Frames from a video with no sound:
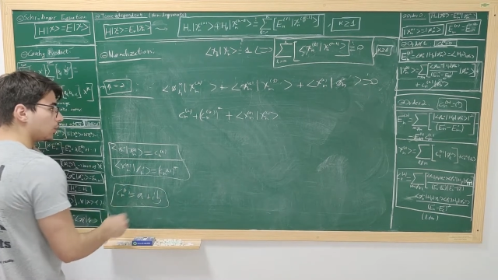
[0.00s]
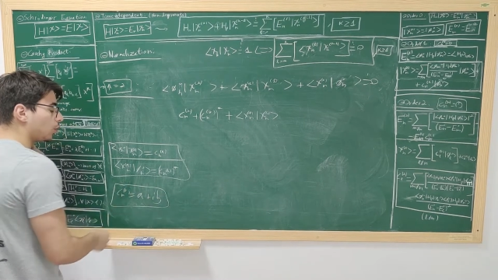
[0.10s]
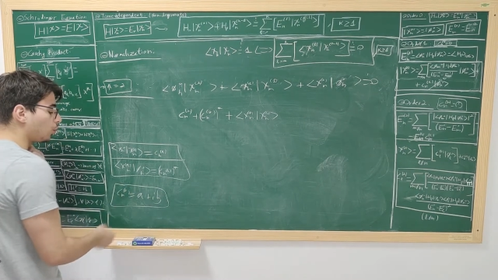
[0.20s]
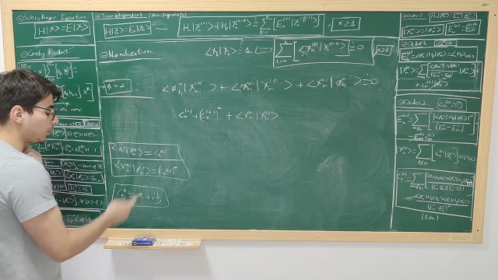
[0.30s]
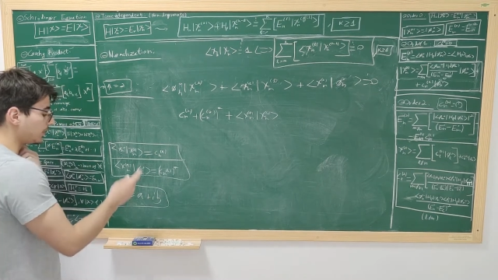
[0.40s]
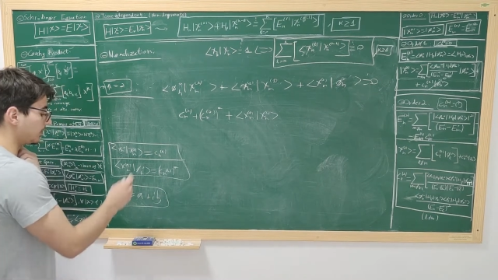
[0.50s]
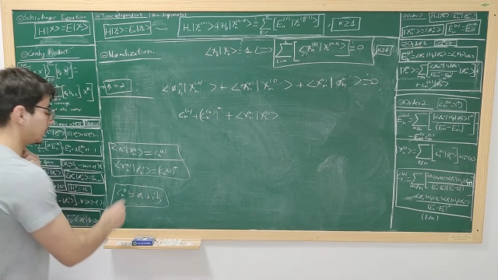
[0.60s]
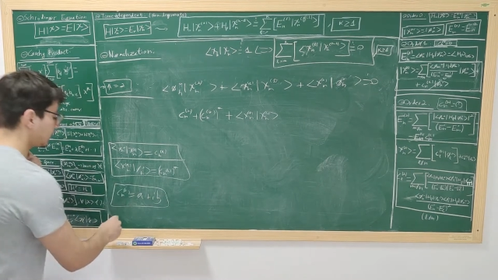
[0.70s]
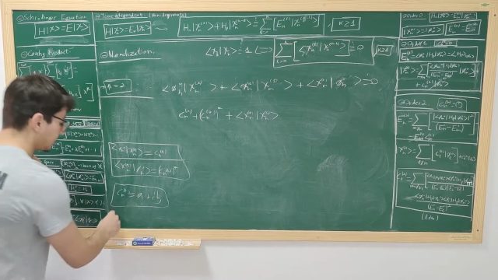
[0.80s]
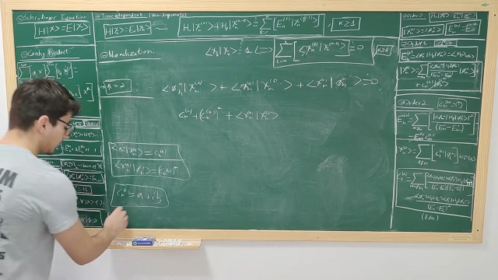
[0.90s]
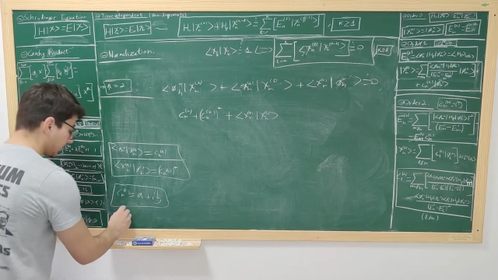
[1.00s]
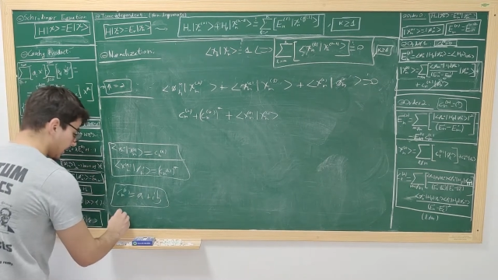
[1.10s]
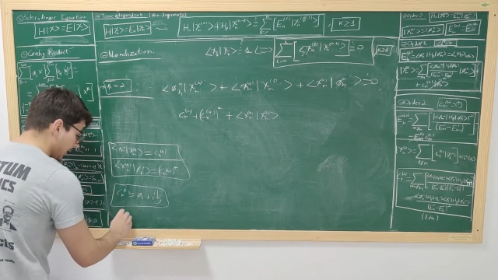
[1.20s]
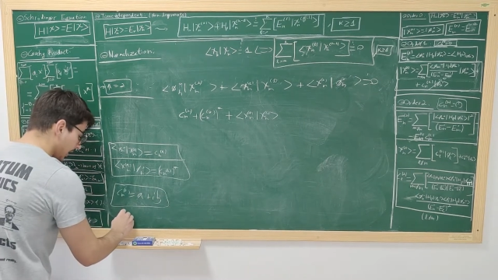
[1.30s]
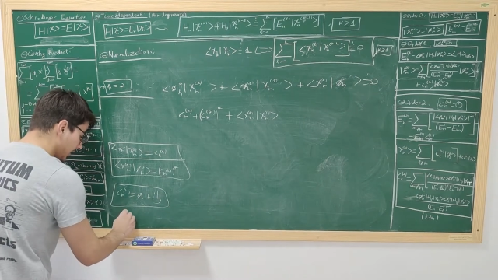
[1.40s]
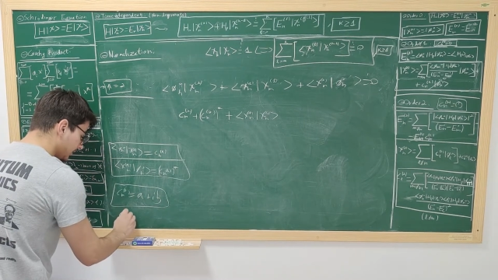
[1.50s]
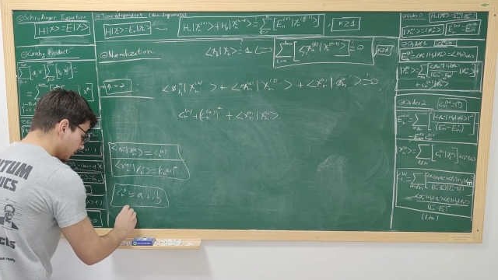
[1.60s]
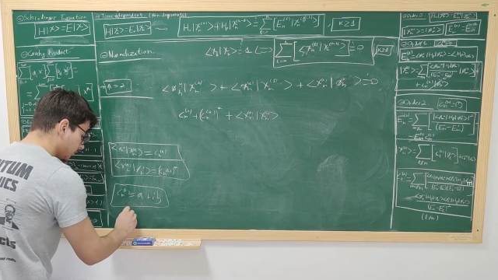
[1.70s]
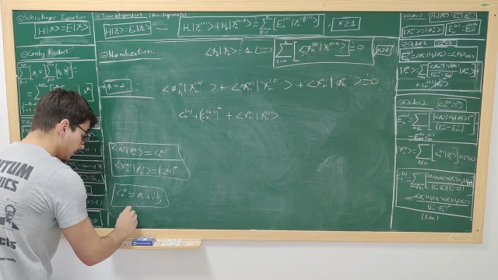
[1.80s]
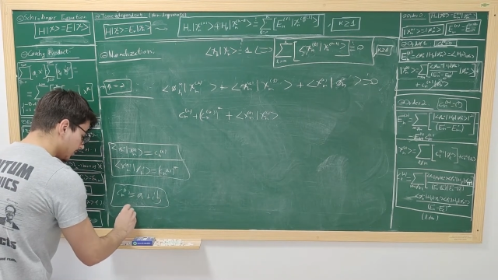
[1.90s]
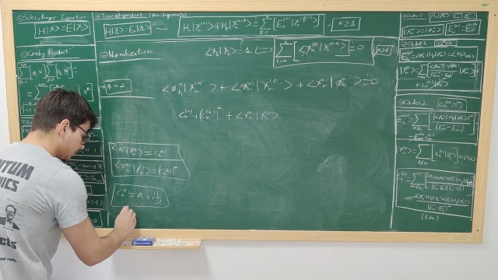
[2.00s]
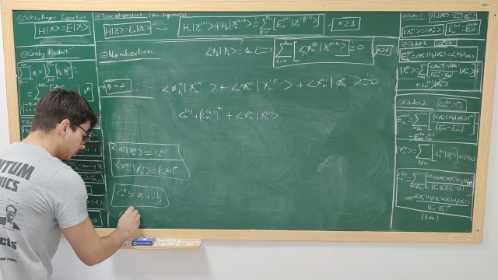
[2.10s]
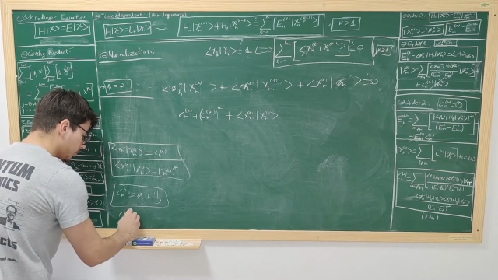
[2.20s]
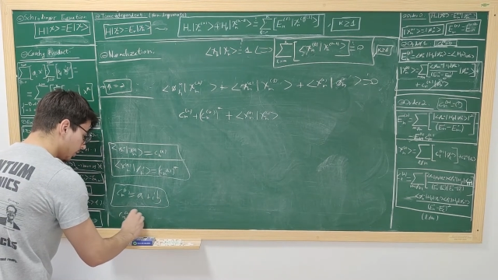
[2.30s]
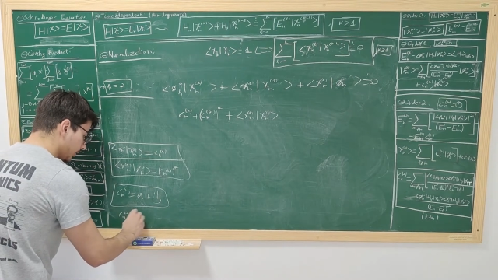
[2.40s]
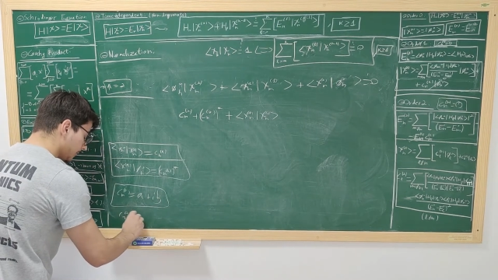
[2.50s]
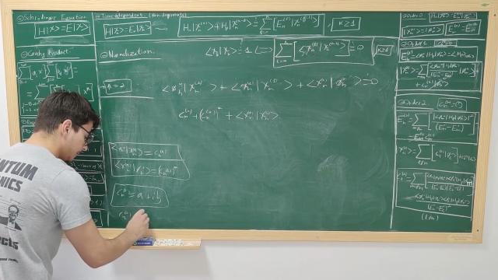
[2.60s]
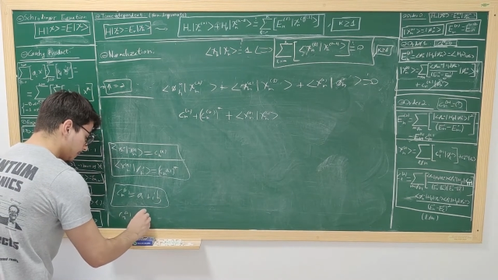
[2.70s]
when we add the complex conjugate,